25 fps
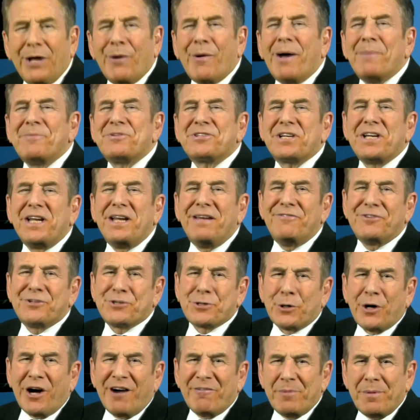Hello, I'm
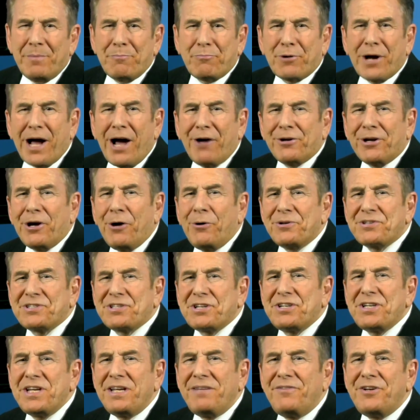Steve Schorr. I've been proud to
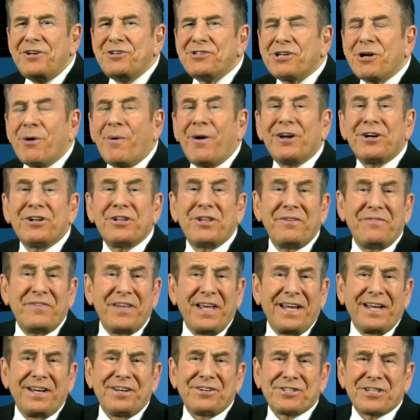host the TV show Under
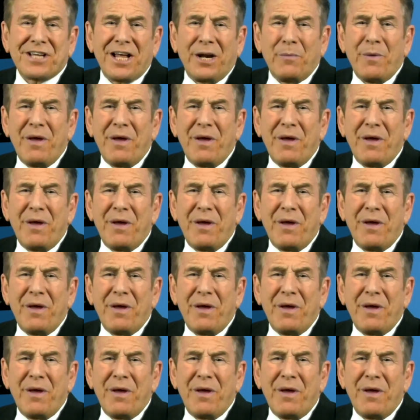the Vegas